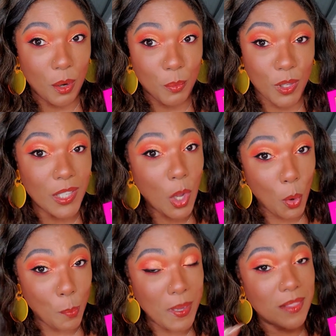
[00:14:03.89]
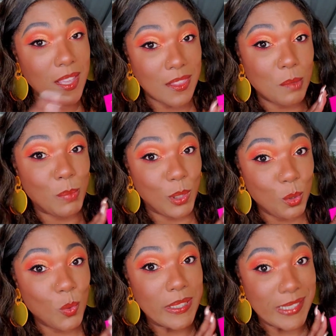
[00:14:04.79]
I'm really hoping that the
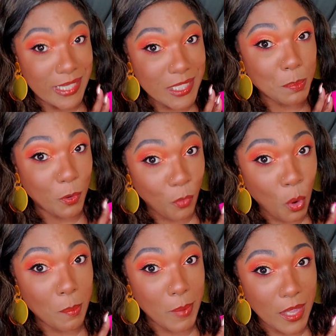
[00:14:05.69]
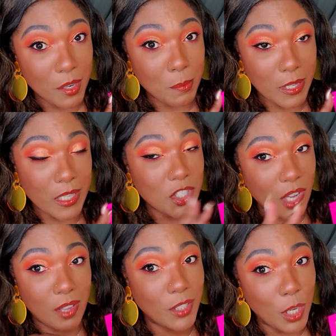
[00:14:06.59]
blue one does perform better because
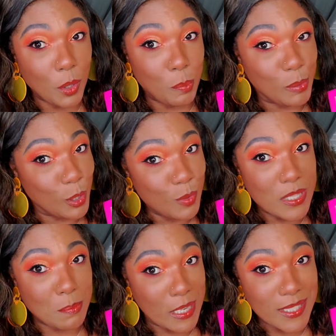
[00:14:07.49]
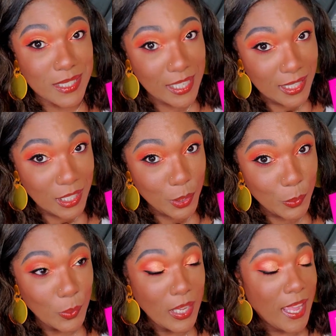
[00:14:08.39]
y'all know blue is my
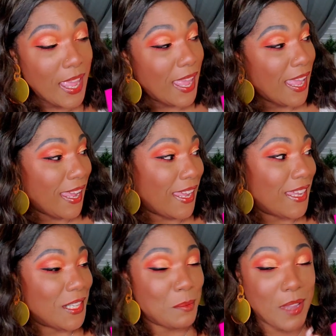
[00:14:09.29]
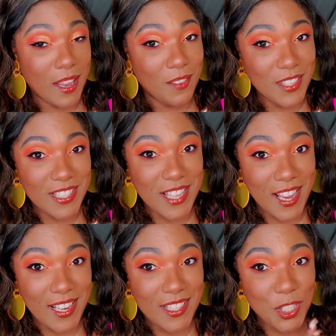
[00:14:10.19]
stilo and I'm kind of
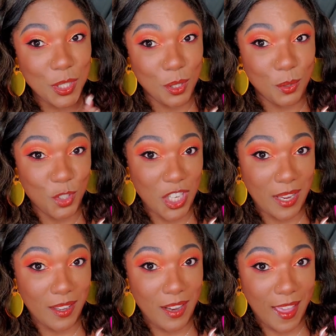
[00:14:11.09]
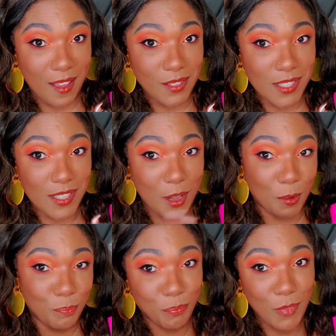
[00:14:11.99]
excited to check it out.
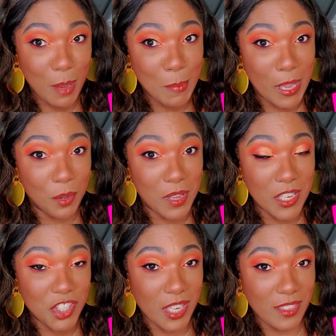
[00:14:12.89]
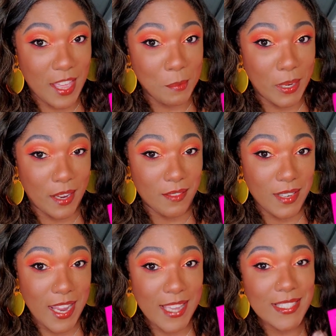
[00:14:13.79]
So I might go ahead and check that one out
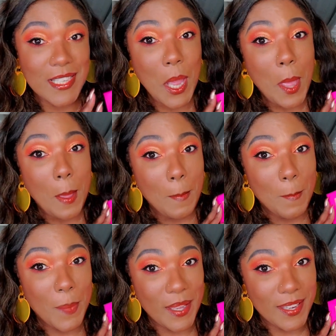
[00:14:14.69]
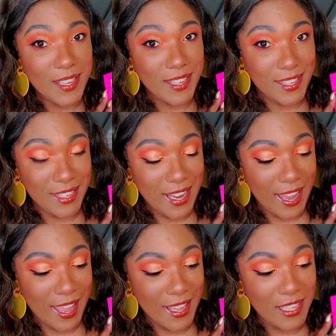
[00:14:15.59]
next. But
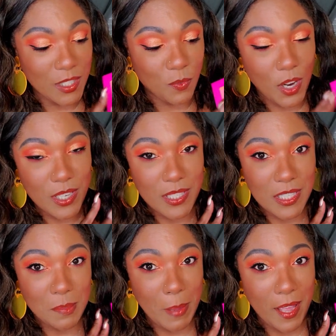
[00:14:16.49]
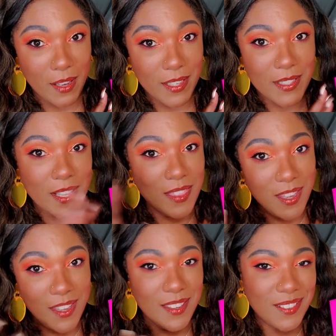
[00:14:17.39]
yeah, as far as these palettes, I
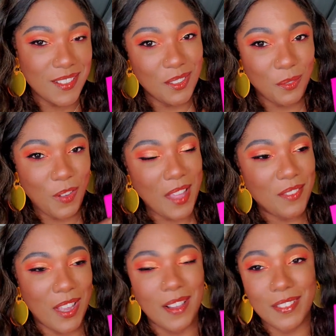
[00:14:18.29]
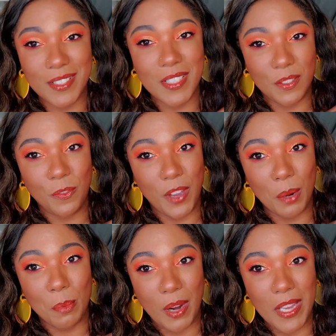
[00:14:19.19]
think, you know, $5 is a
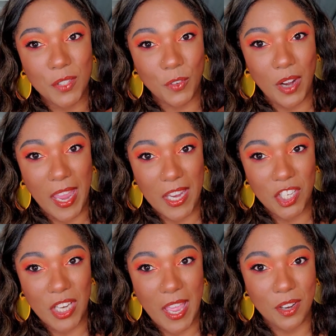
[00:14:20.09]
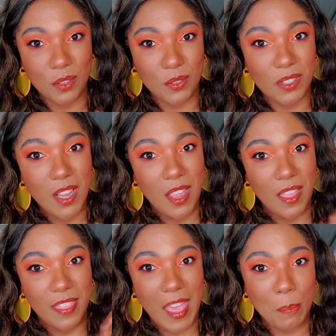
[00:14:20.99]
fair price for eight shadows
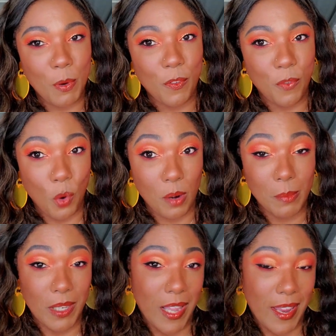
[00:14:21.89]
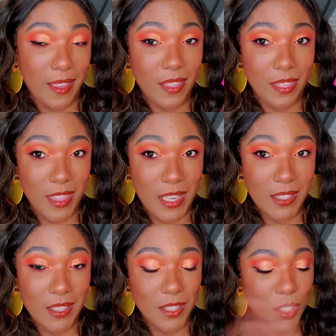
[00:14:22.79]
that perform like
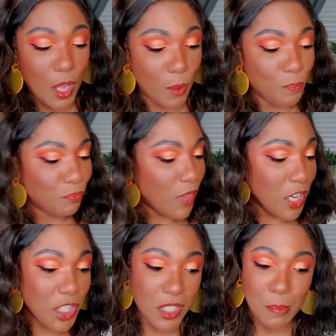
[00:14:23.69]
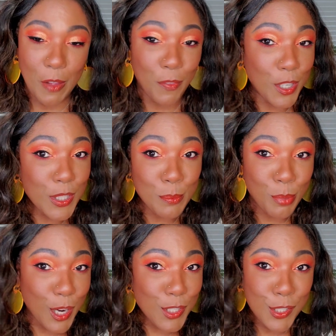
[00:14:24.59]
this. So that's just my first
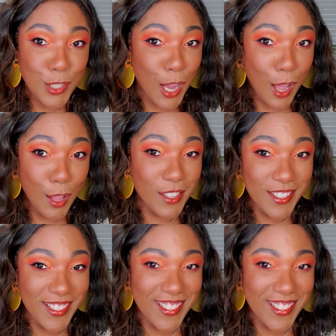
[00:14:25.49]
impression, y'all.